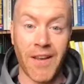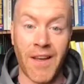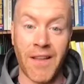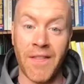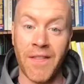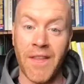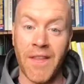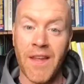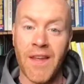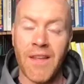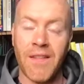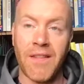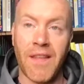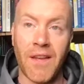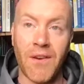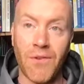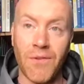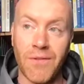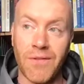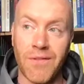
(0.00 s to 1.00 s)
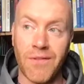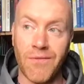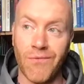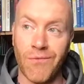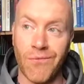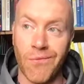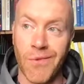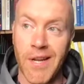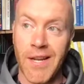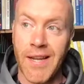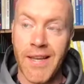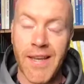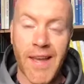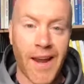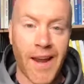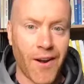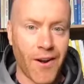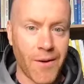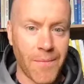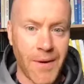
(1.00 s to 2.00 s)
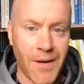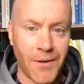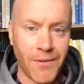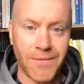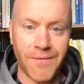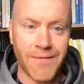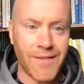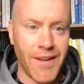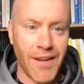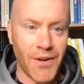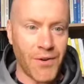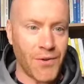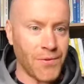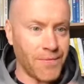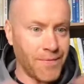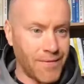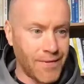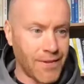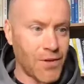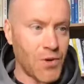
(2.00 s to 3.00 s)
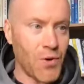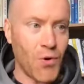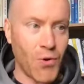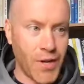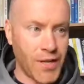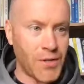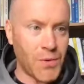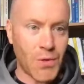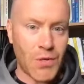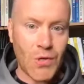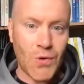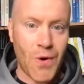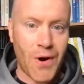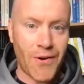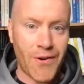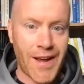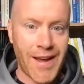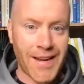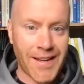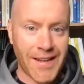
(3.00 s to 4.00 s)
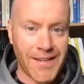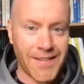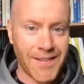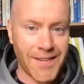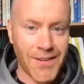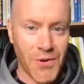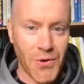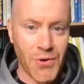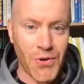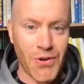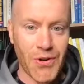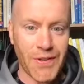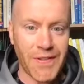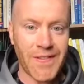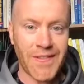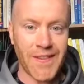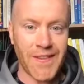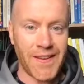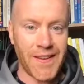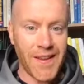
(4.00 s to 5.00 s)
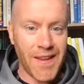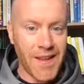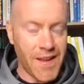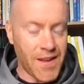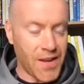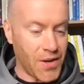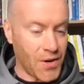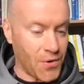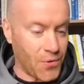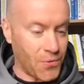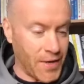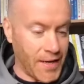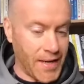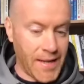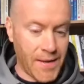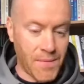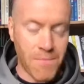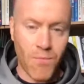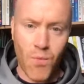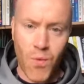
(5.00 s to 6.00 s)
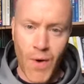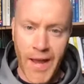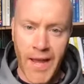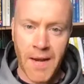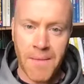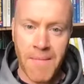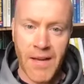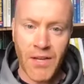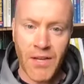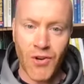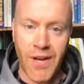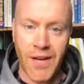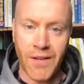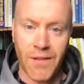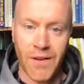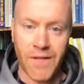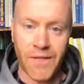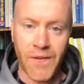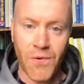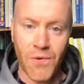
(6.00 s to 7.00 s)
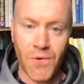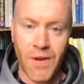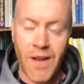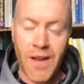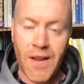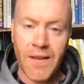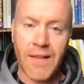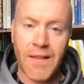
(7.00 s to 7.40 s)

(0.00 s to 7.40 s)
And they don't really care about, you know, going into a squat rack and going nuts and, you know, really weighing and measuring out their food.